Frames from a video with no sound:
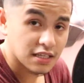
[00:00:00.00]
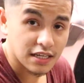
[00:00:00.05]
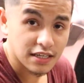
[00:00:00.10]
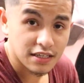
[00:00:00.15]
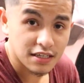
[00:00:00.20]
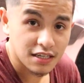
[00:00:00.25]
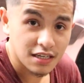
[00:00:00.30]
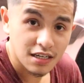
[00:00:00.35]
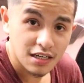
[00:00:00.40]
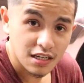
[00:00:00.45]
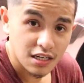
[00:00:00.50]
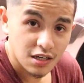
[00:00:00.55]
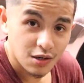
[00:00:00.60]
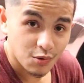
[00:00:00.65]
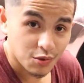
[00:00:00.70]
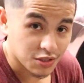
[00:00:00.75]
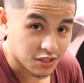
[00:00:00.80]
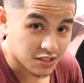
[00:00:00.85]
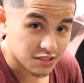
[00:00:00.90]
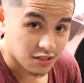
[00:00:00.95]
like
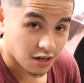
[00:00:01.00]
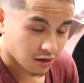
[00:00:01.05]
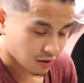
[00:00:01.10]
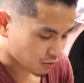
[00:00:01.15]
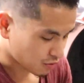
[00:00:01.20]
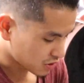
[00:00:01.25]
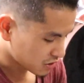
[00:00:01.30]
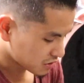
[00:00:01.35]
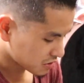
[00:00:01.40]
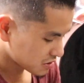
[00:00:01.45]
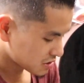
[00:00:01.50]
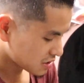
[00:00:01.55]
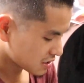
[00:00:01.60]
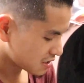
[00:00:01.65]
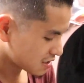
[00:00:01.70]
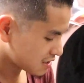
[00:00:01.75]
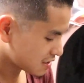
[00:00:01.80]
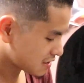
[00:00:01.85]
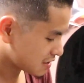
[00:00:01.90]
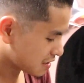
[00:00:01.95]
with the stock wheels.
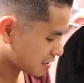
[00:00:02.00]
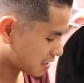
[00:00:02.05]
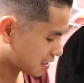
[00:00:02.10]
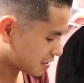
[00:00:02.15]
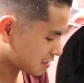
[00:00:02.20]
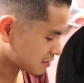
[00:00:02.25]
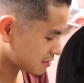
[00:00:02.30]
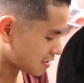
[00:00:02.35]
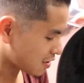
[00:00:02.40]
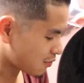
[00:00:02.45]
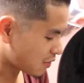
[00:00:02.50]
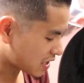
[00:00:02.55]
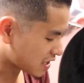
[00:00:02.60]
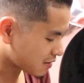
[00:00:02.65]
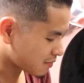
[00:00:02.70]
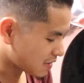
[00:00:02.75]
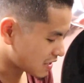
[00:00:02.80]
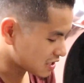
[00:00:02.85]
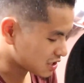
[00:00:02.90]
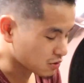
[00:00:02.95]
They
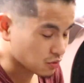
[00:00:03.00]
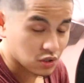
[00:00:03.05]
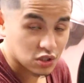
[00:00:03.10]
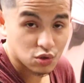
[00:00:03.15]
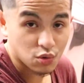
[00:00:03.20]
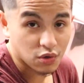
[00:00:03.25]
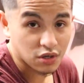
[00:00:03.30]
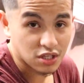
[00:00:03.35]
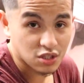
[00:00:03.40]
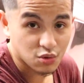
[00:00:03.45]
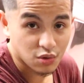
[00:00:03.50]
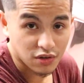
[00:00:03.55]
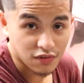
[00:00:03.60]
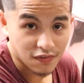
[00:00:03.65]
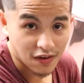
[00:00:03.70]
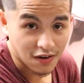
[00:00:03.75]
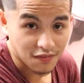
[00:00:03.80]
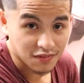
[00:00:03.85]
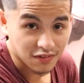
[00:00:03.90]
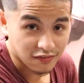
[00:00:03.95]
recommend doing
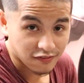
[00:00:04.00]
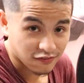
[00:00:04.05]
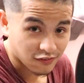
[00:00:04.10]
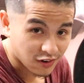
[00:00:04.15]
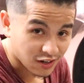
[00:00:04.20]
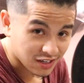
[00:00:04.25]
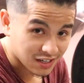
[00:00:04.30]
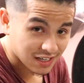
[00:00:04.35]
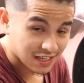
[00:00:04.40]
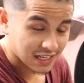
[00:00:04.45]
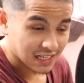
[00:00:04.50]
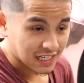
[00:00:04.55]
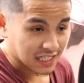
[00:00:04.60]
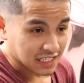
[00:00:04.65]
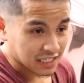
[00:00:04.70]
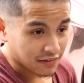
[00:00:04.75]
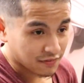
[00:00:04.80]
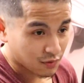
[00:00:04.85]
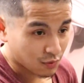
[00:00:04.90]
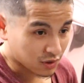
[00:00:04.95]
20-25 in the front
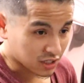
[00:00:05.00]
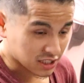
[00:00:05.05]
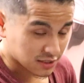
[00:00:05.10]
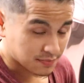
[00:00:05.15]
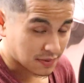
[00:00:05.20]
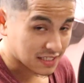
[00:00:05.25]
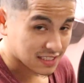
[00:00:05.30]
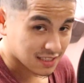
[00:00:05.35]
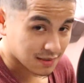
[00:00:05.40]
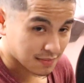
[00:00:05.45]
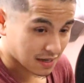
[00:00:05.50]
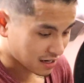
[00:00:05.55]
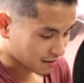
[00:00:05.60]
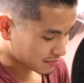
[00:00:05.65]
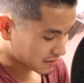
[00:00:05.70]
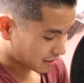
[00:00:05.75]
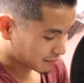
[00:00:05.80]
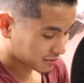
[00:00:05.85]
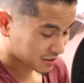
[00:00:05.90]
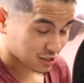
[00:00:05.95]
if you want to space them
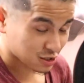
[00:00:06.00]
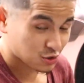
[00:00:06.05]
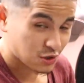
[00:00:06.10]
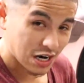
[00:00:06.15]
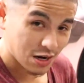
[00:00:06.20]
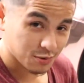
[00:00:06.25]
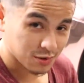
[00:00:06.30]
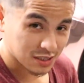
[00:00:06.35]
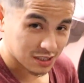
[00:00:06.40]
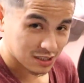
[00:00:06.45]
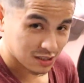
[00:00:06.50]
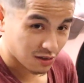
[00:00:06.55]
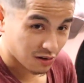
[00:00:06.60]
out, but I'm gonna try it with these